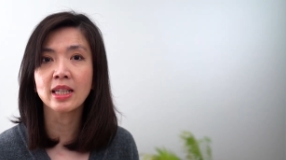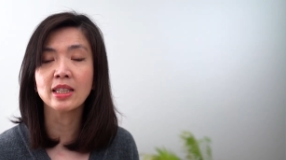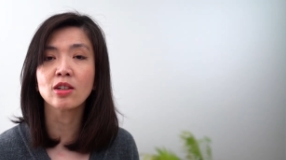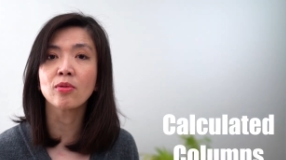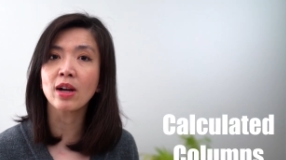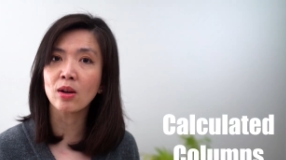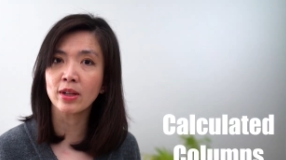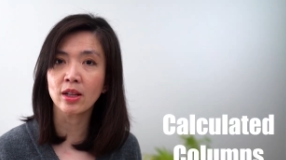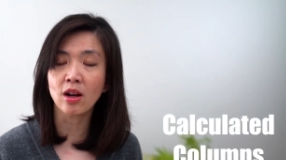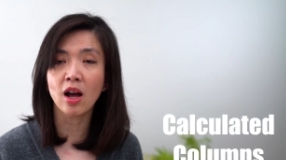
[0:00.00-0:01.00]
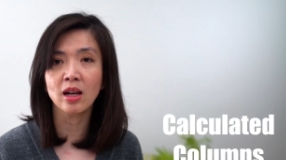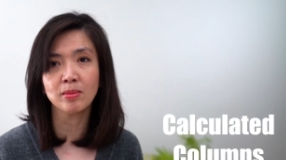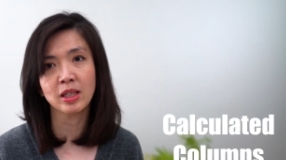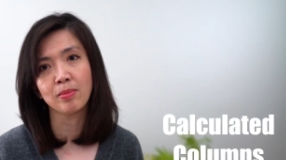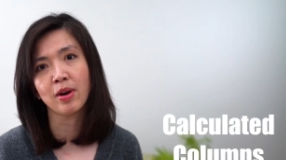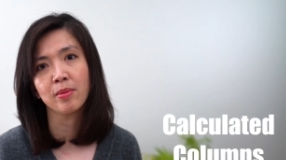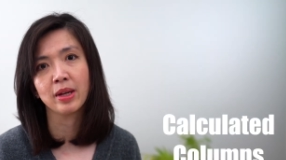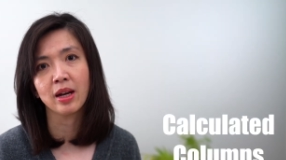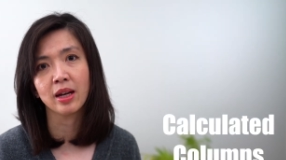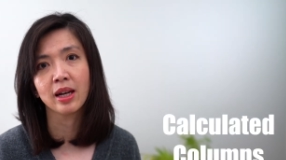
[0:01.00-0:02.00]
instead of calculated columns in Power
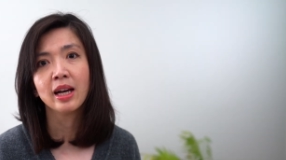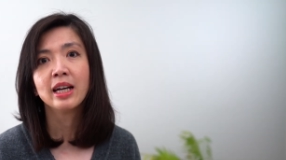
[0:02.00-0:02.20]
B I.